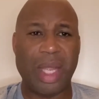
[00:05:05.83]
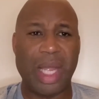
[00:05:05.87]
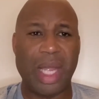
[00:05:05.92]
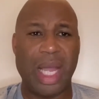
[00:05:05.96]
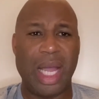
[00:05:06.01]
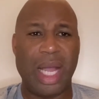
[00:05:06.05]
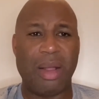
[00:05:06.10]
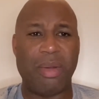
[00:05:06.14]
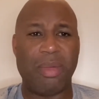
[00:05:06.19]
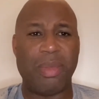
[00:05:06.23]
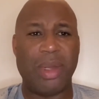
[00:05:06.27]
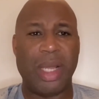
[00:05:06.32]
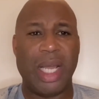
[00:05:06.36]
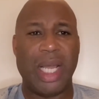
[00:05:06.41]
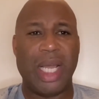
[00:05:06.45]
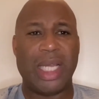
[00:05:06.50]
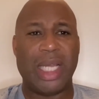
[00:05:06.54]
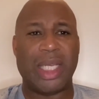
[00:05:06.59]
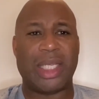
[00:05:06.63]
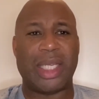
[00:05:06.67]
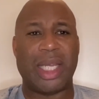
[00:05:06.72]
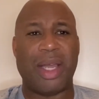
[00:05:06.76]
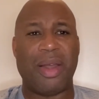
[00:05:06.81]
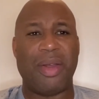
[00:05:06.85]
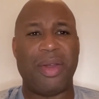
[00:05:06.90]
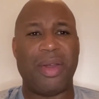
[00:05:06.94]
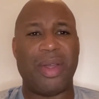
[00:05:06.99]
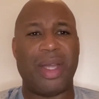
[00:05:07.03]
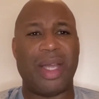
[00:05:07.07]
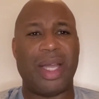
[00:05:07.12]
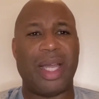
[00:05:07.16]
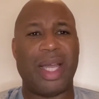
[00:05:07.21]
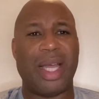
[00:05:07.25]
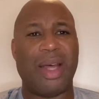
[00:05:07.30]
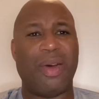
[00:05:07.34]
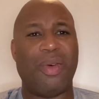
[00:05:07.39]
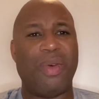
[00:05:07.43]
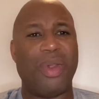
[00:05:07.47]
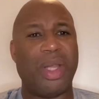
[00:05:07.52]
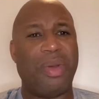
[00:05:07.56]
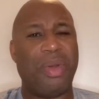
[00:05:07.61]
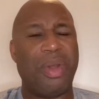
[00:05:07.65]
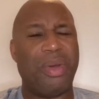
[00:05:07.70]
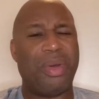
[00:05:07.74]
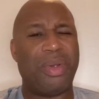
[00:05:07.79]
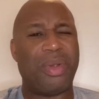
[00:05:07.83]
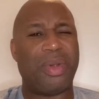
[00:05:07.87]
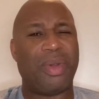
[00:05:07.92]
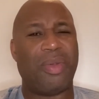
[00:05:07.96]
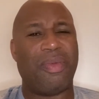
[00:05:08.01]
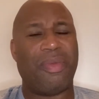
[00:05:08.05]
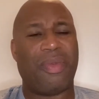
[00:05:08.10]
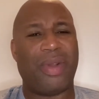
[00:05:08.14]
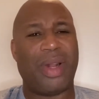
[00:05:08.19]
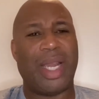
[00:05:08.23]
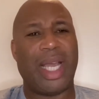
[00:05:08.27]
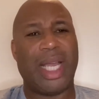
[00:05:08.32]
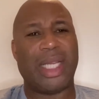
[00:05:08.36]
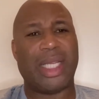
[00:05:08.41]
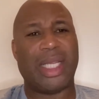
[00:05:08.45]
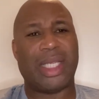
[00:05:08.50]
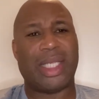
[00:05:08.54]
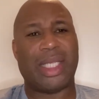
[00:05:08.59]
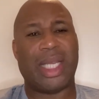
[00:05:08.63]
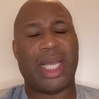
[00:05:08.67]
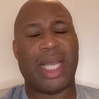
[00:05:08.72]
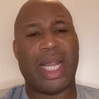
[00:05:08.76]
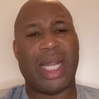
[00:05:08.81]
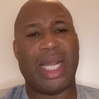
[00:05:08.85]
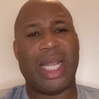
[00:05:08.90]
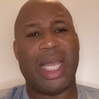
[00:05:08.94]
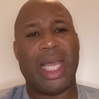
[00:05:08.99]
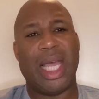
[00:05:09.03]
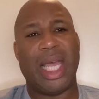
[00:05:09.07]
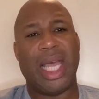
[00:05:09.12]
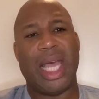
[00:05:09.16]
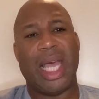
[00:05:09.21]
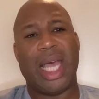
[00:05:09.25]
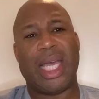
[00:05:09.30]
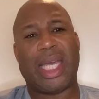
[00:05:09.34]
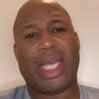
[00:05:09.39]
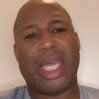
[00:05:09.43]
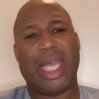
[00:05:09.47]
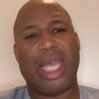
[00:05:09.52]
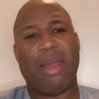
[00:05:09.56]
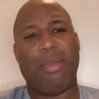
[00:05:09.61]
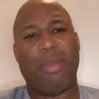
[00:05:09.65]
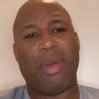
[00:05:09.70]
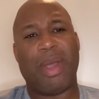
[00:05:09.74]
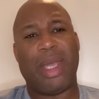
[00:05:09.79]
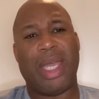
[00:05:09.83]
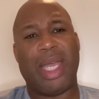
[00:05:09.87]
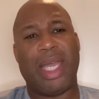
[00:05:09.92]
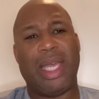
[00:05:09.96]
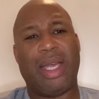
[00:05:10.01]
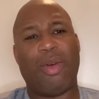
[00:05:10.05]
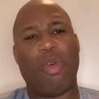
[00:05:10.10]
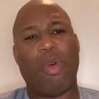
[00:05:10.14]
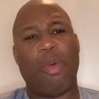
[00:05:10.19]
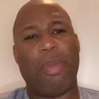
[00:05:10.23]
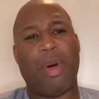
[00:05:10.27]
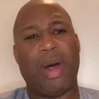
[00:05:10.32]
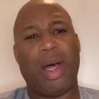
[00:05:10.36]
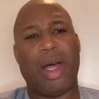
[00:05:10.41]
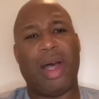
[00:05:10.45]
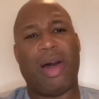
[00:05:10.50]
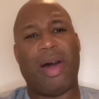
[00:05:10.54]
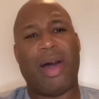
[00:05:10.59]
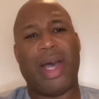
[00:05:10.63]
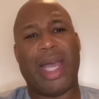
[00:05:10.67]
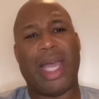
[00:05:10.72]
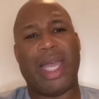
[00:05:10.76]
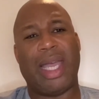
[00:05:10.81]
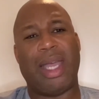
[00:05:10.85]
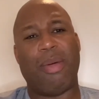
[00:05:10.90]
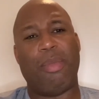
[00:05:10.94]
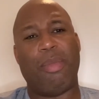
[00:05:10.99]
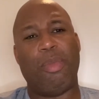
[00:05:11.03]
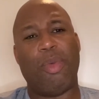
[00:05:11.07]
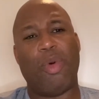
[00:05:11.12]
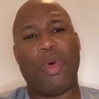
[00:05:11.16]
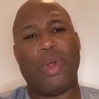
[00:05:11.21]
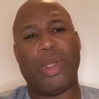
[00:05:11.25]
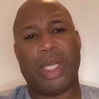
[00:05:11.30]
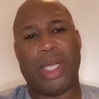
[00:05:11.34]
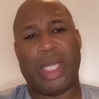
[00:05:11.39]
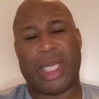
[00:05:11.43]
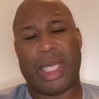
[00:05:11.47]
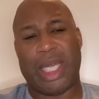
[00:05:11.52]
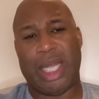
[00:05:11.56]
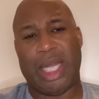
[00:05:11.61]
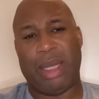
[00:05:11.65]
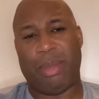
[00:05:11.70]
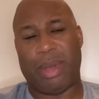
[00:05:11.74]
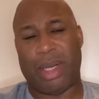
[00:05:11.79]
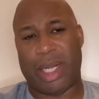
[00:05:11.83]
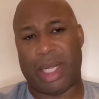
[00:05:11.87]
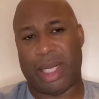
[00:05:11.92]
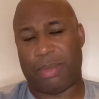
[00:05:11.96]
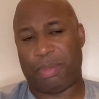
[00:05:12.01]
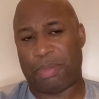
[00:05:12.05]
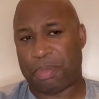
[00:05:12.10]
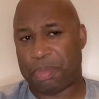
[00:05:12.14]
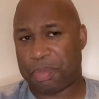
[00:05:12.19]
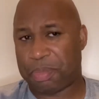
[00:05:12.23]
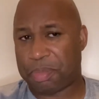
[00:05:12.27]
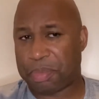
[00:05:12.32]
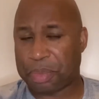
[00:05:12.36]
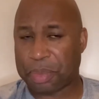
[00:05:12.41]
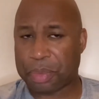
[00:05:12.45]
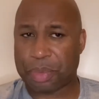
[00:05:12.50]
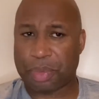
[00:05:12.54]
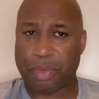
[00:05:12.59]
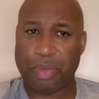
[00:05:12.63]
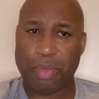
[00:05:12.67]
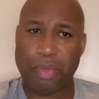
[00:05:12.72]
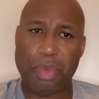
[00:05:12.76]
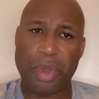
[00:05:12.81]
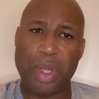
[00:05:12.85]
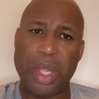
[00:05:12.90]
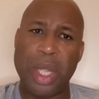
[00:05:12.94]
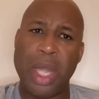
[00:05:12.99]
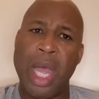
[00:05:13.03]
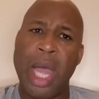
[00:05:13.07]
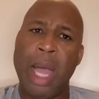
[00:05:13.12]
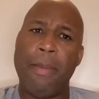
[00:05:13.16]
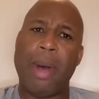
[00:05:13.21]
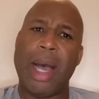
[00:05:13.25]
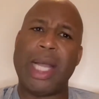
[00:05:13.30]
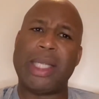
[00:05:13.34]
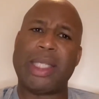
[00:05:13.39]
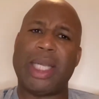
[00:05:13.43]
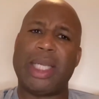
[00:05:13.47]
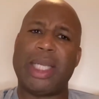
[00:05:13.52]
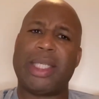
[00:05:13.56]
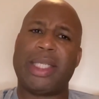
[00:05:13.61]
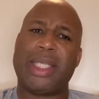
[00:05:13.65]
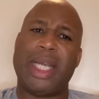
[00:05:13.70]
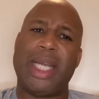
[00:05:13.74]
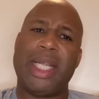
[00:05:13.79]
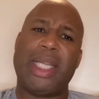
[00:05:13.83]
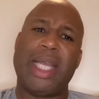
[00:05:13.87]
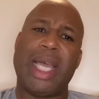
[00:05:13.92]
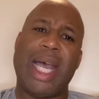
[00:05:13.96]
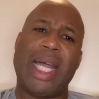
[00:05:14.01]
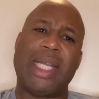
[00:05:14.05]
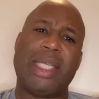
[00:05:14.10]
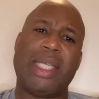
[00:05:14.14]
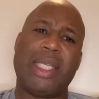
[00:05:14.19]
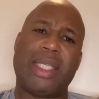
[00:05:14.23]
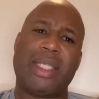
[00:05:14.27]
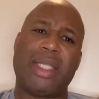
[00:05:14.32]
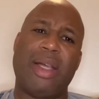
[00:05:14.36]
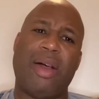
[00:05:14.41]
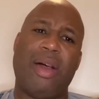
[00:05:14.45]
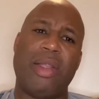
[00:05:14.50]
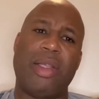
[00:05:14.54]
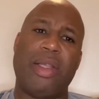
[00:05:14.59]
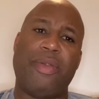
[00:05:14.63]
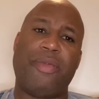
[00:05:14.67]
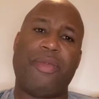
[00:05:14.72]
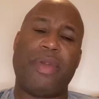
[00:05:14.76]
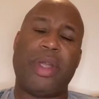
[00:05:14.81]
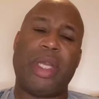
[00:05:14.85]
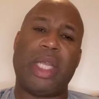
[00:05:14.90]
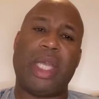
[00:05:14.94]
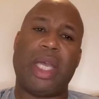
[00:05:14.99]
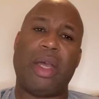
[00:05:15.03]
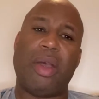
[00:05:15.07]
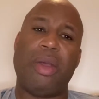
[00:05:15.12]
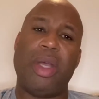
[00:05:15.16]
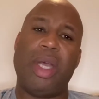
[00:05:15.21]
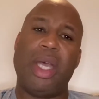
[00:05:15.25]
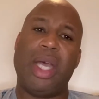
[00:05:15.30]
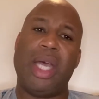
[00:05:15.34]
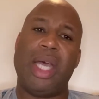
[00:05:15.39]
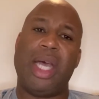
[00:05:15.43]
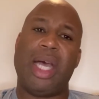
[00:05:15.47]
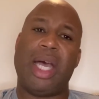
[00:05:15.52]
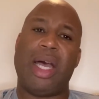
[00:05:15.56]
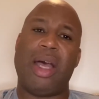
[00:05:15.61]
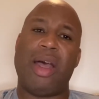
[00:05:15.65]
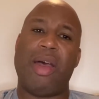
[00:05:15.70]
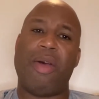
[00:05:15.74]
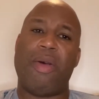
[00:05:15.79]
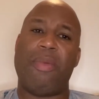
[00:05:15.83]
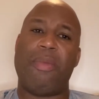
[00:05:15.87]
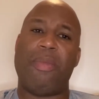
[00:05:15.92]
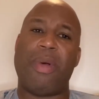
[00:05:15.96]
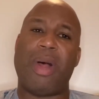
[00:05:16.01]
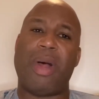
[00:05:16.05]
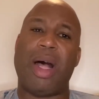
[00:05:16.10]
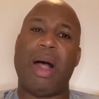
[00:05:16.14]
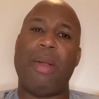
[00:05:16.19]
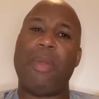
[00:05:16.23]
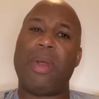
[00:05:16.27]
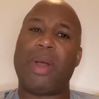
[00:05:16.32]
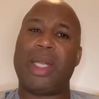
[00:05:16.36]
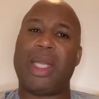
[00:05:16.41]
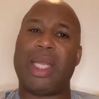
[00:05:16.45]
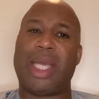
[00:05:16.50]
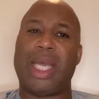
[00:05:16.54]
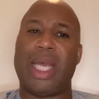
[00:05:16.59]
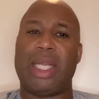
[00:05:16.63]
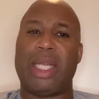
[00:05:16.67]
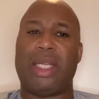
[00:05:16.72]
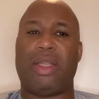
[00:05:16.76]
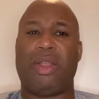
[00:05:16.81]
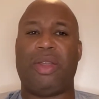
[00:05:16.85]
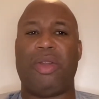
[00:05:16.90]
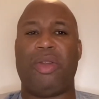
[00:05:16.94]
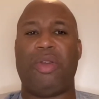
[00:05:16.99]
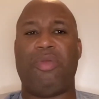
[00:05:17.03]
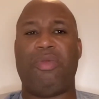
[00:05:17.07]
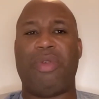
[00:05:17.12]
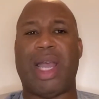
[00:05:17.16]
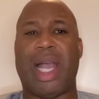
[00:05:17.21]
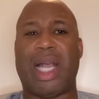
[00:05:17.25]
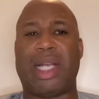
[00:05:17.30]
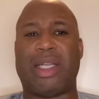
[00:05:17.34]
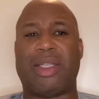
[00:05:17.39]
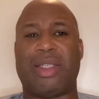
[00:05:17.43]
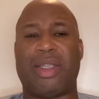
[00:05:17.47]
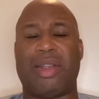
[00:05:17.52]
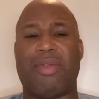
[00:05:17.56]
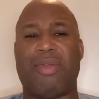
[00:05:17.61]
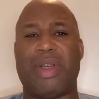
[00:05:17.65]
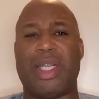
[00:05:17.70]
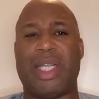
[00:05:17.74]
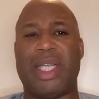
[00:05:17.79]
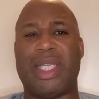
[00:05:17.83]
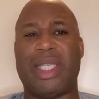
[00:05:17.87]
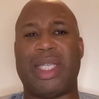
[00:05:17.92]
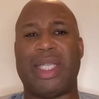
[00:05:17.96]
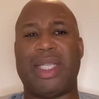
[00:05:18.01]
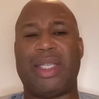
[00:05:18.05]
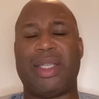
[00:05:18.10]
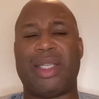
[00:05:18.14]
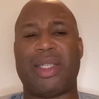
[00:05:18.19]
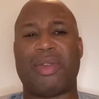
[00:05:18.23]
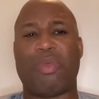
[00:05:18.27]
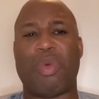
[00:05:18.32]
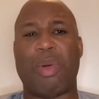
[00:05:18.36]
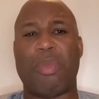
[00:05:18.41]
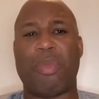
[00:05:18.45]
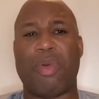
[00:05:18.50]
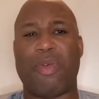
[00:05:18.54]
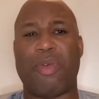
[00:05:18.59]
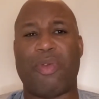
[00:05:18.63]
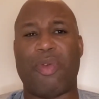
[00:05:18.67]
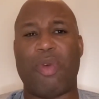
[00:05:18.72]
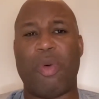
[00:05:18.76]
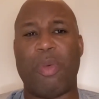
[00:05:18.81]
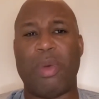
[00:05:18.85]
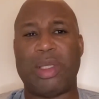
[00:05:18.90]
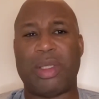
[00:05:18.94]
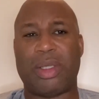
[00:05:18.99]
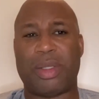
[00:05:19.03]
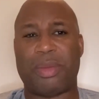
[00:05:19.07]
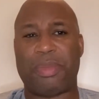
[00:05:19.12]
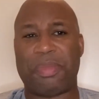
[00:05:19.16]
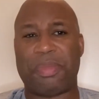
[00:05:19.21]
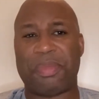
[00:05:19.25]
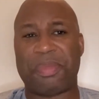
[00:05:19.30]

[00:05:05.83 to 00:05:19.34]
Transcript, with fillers: Um, so although he was on for less than Hakimi, he caught my eye more than Hakimi did. But as I said at the start of this video, um, I'm not going to get too reactionary. This is just one performance.